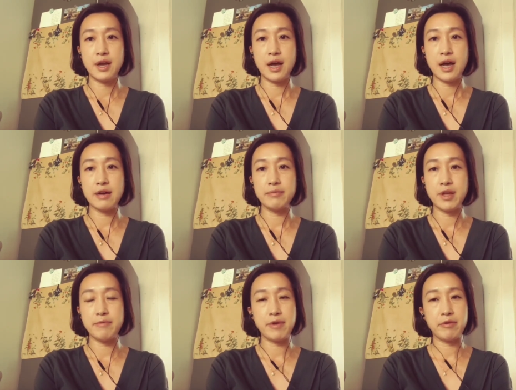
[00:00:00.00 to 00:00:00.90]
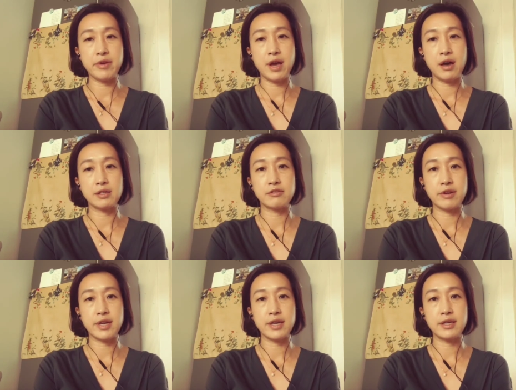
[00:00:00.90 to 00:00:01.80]
I'm not very
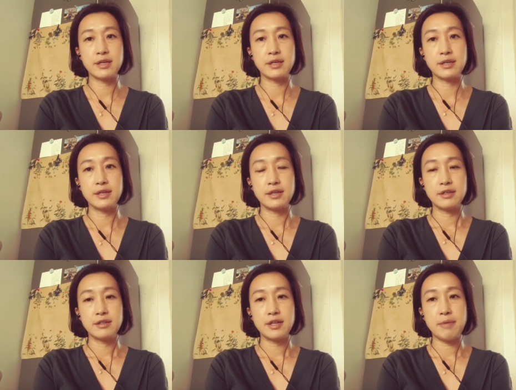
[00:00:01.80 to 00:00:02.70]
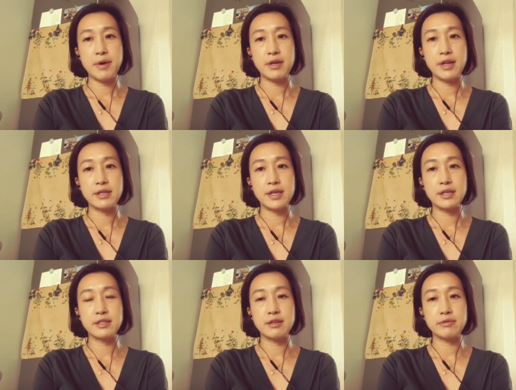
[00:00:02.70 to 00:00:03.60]
hungry. Come on and
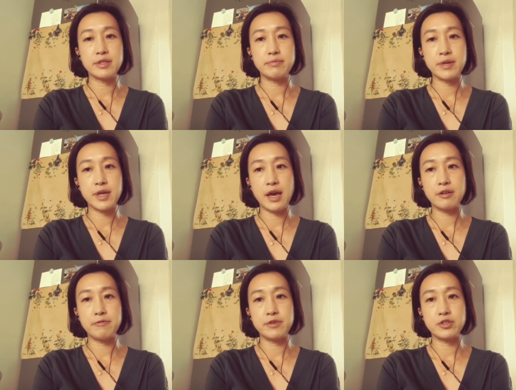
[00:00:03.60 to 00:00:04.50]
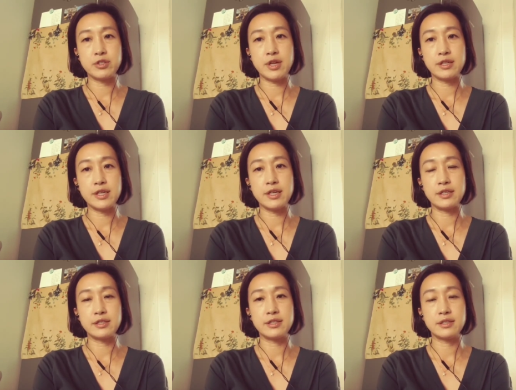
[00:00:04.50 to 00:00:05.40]
eat. Just get a fish and
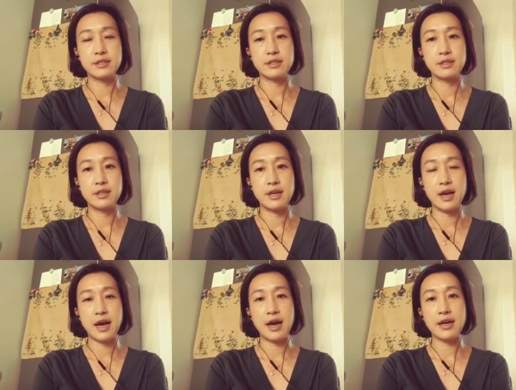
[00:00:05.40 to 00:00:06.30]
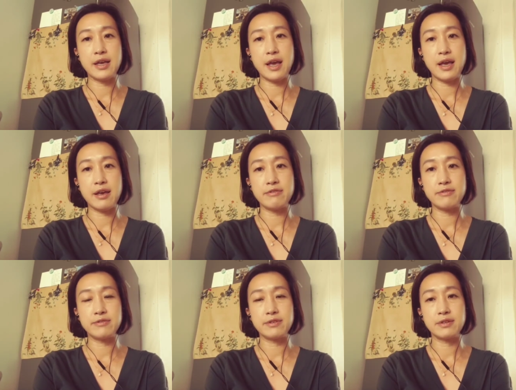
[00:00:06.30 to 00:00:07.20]
eat. I
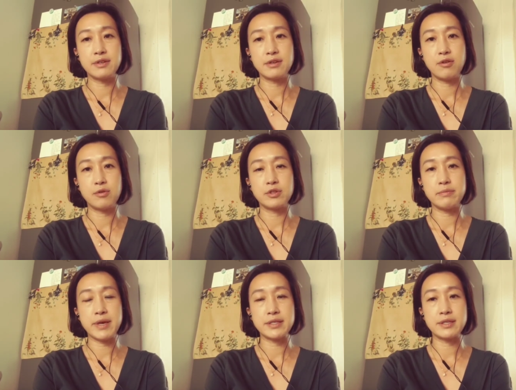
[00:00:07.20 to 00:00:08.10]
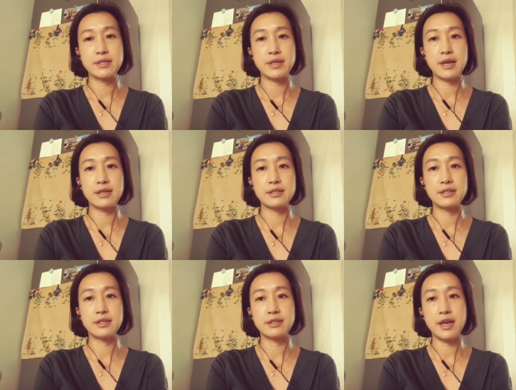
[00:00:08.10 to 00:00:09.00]
have, old man
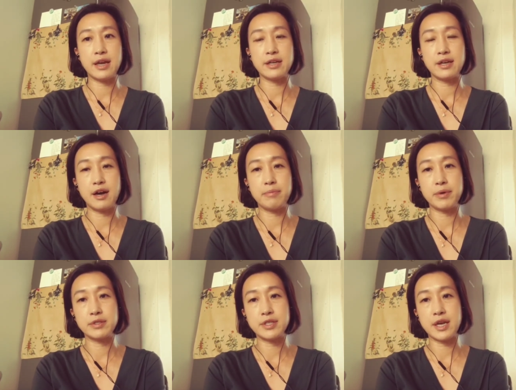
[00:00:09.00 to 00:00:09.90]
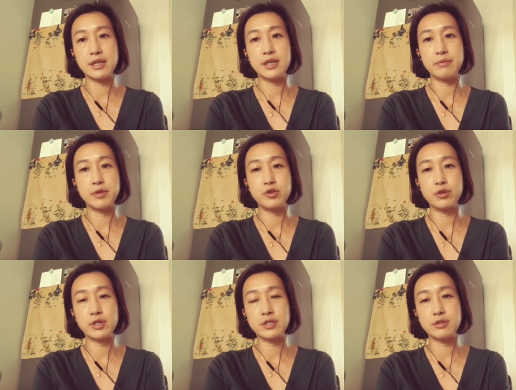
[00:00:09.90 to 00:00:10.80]
said, getting up, taking a
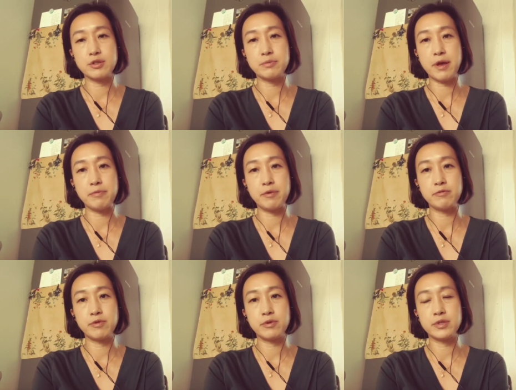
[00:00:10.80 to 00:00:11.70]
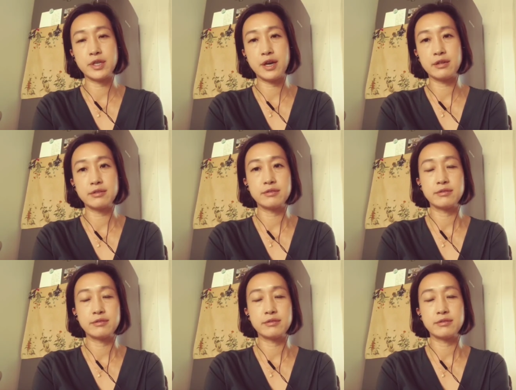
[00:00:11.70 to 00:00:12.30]
look at this paper, folding up.